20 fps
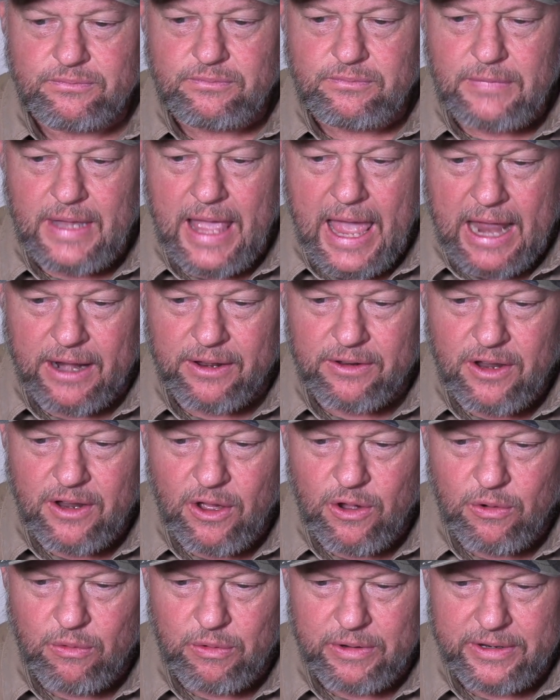I don't
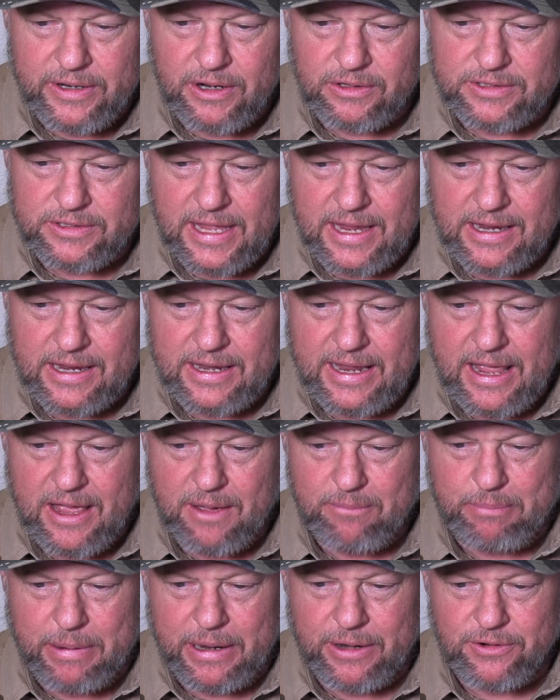know when they'll take it down.
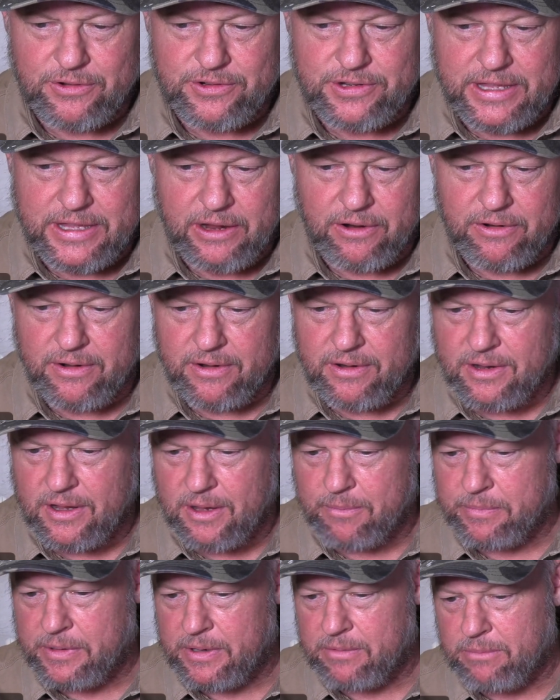Peter Skirt
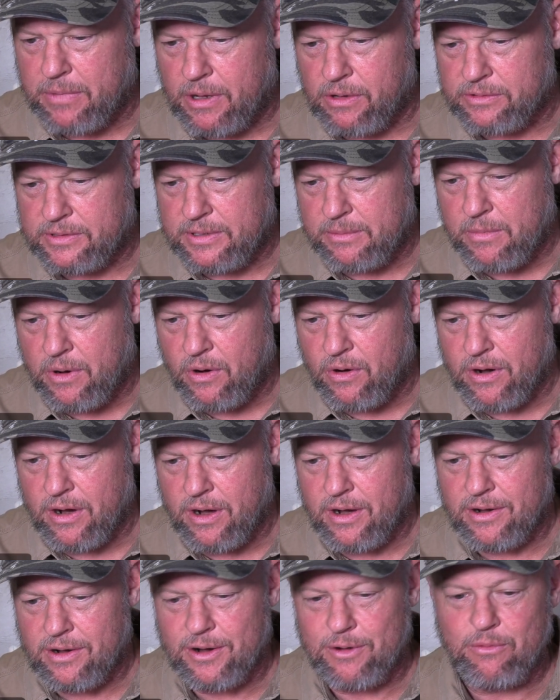up in Baltimore
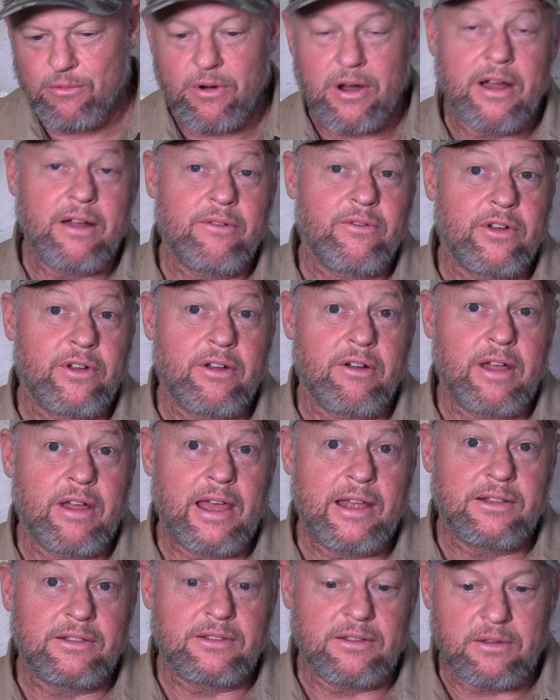or wherever you're
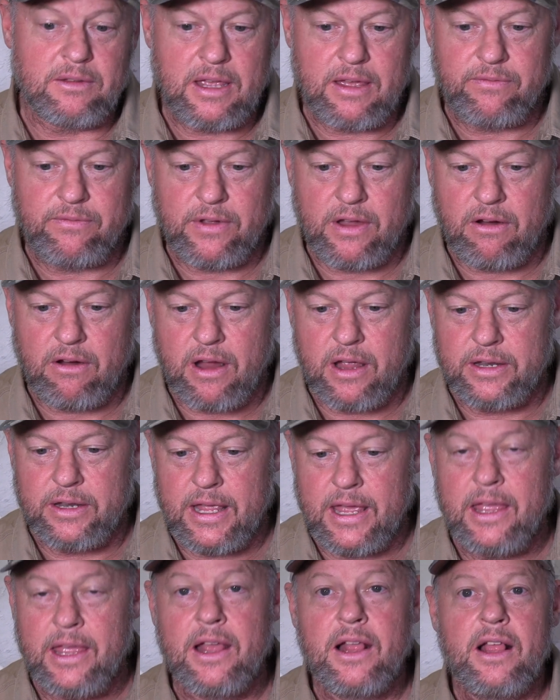at, Happy Grande.